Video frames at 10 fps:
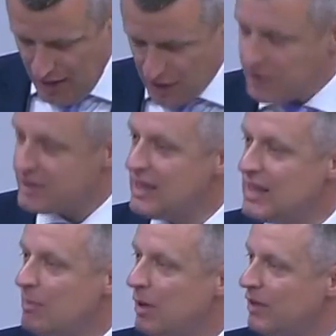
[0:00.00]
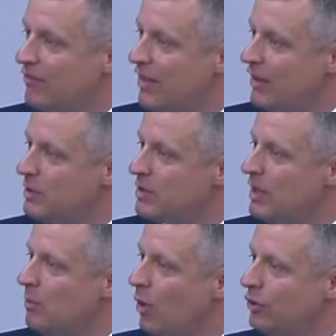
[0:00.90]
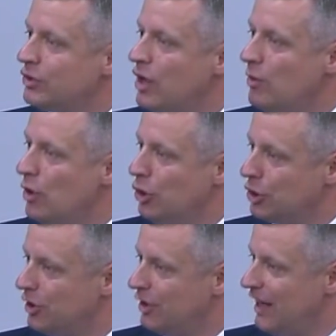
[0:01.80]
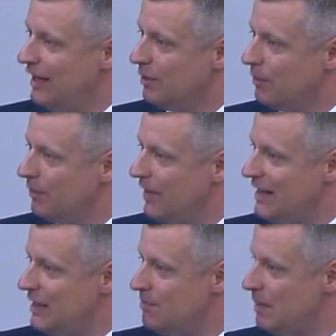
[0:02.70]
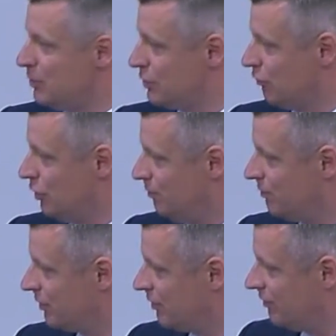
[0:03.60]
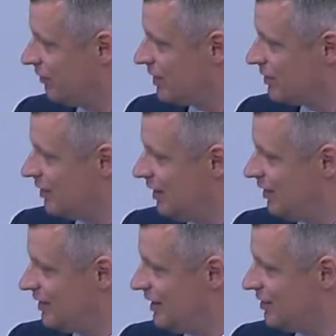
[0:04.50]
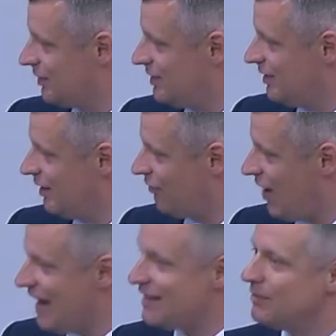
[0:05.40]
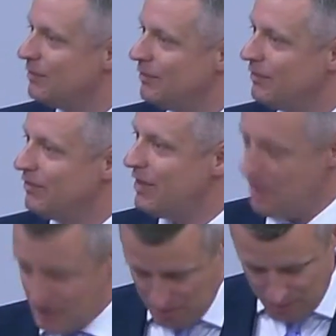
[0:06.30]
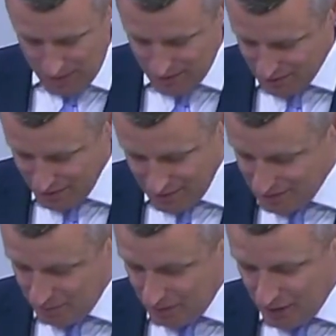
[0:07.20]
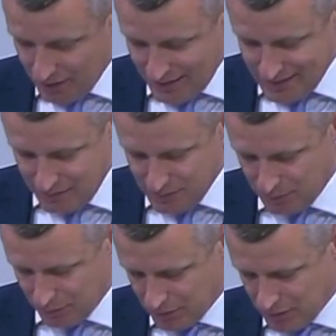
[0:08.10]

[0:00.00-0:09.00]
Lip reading: You can see that by the fact that there was only one coat hook in the lady members' room in 1929 for 8 female MPs. Simply unacceptable.